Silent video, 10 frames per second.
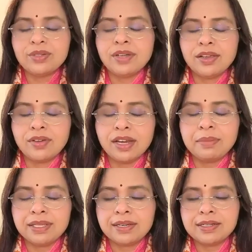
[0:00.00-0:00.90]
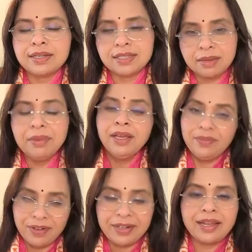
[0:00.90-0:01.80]
to take your name as Krishna's name?
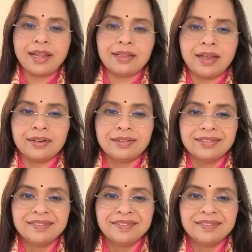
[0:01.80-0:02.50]
We'll take like that.